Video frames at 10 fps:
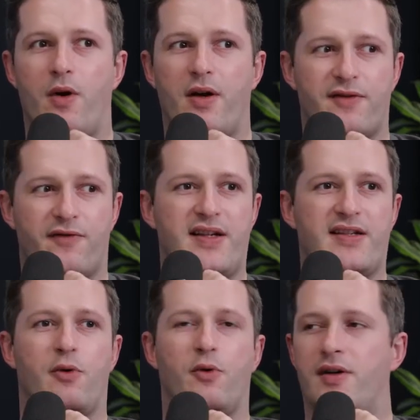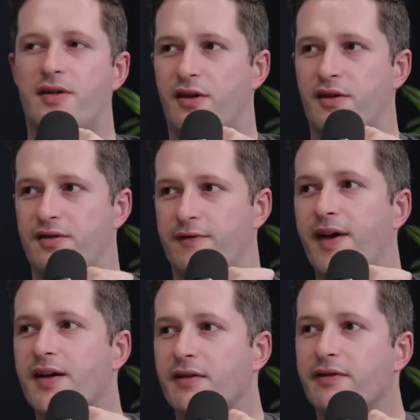where it's feasible, where it's cost
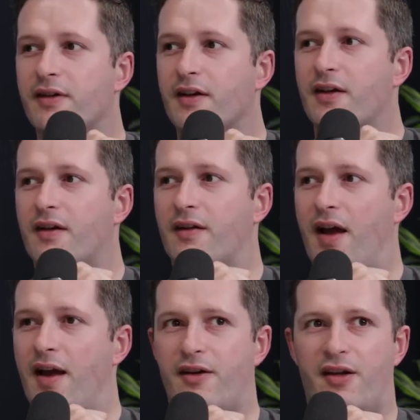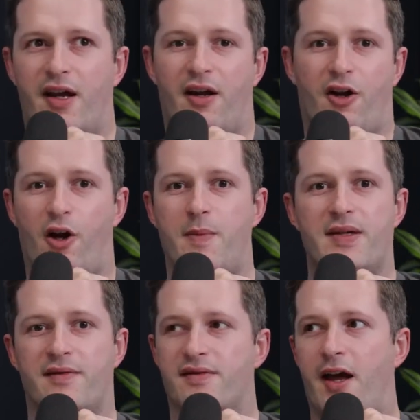effective, and you can get
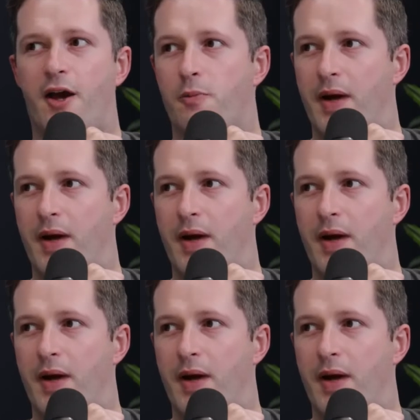economies of scale.